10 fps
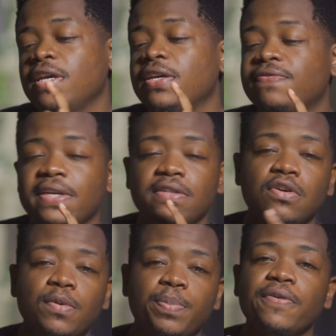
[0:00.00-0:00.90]
If they
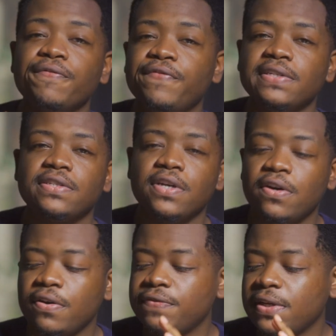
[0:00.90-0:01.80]
dope on
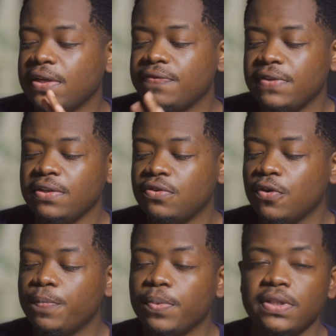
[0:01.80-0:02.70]
Visco, if they
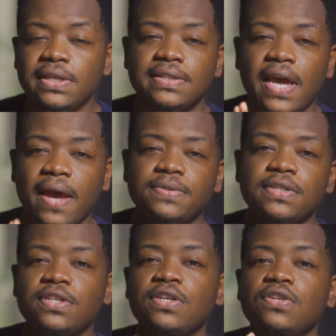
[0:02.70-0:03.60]
dope on these apps
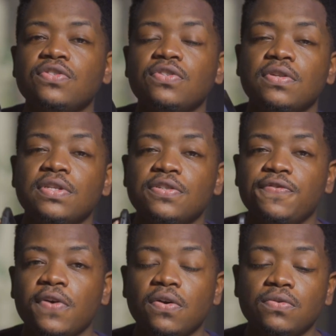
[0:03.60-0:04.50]
that they're using on these
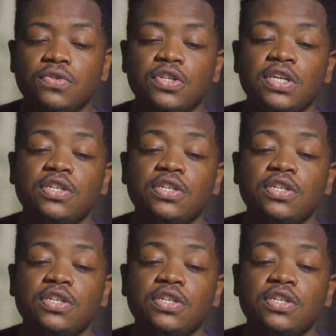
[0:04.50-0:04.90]
phones,